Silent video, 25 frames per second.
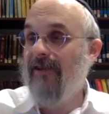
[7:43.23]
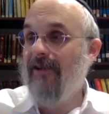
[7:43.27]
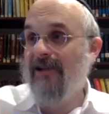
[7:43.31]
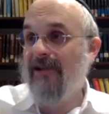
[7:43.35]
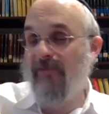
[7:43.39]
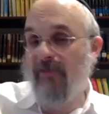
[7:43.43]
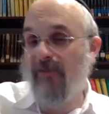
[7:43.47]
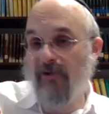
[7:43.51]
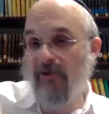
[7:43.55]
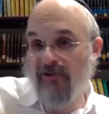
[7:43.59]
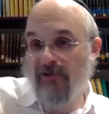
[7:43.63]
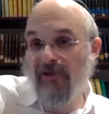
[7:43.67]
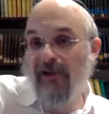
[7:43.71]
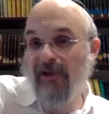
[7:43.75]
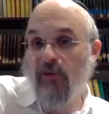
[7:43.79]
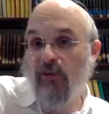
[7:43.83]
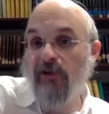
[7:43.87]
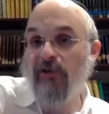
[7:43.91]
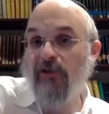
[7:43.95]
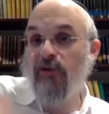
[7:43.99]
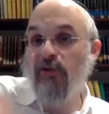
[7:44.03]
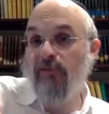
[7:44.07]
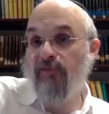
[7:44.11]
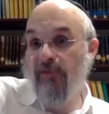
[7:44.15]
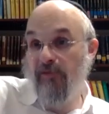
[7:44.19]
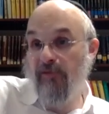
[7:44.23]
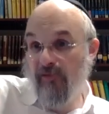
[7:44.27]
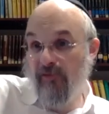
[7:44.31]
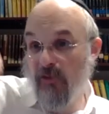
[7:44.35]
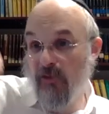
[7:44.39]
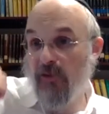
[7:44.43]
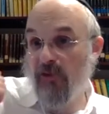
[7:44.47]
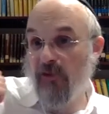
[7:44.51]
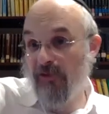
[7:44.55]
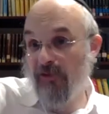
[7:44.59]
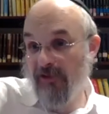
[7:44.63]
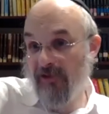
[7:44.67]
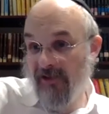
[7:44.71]
As opposed to like we do it
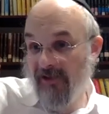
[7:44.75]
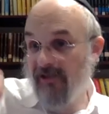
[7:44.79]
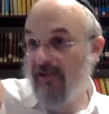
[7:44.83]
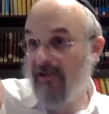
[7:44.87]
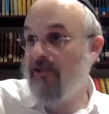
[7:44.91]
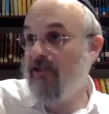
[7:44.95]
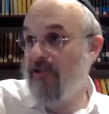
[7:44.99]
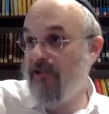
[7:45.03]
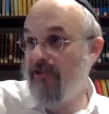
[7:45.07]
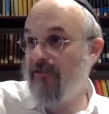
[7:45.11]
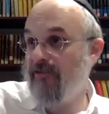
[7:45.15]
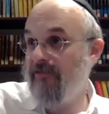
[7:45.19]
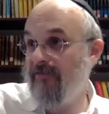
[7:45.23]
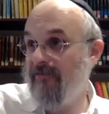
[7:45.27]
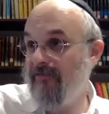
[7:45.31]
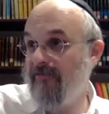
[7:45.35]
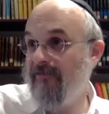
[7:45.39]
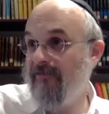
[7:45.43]
before Kiddush.